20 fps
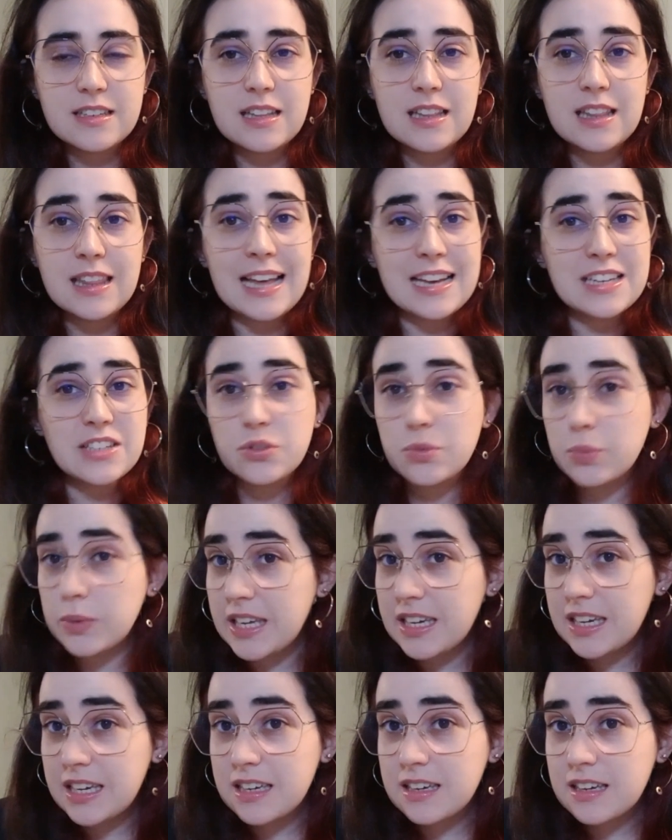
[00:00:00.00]
last
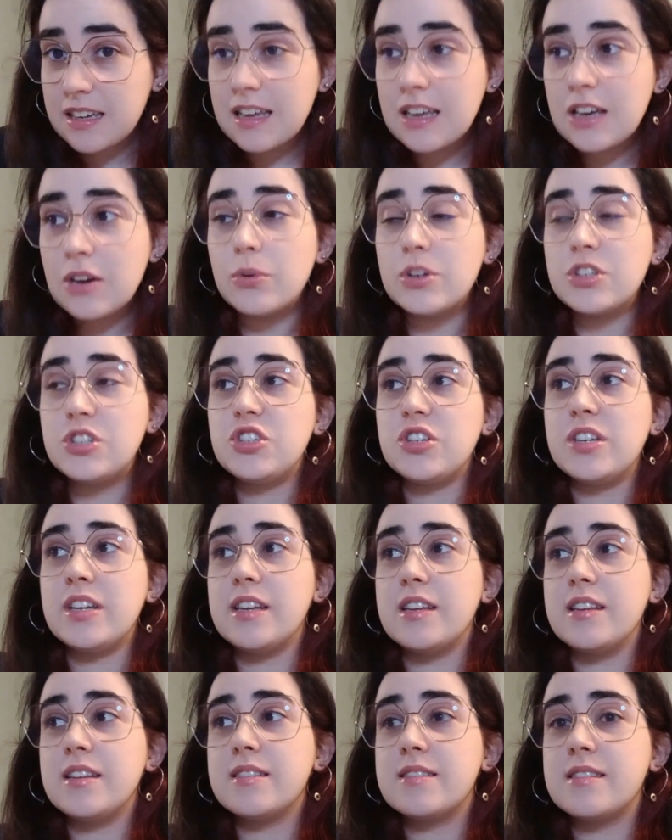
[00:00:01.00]
week, which
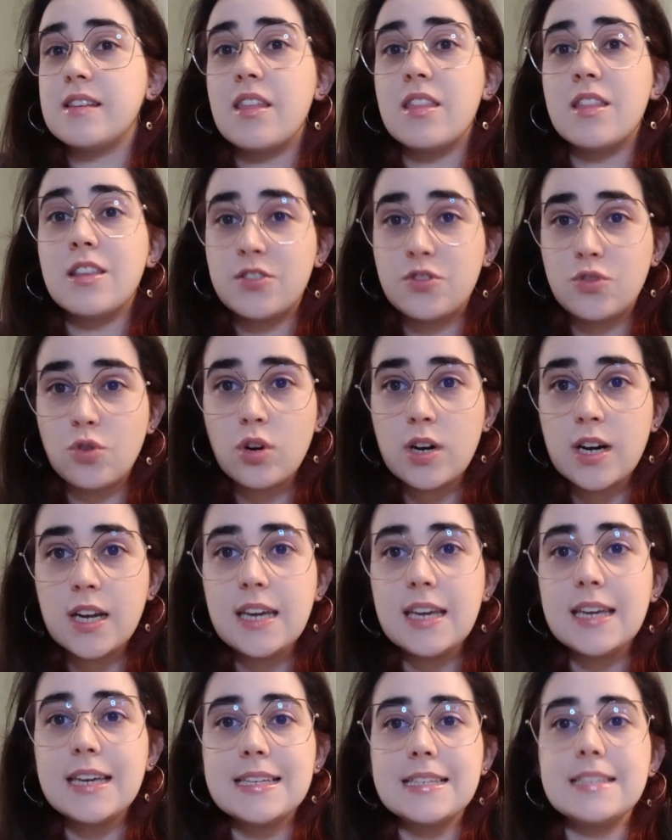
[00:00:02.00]
is the story
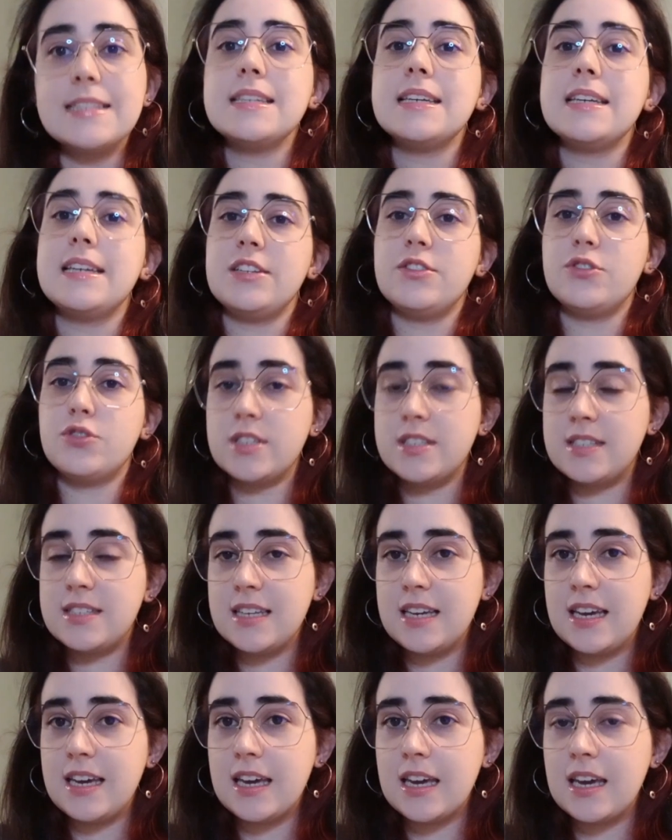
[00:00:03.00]
is
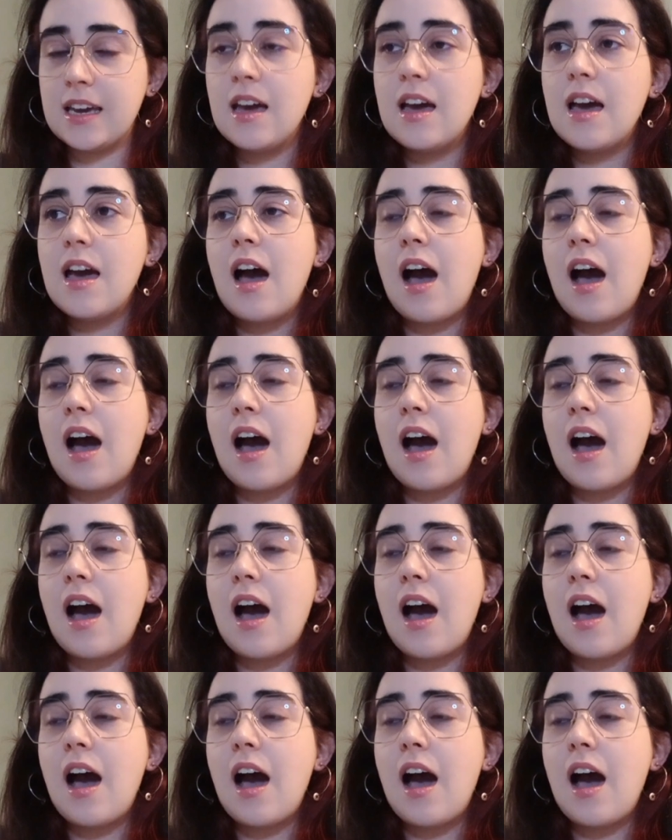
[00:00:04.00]
interesting.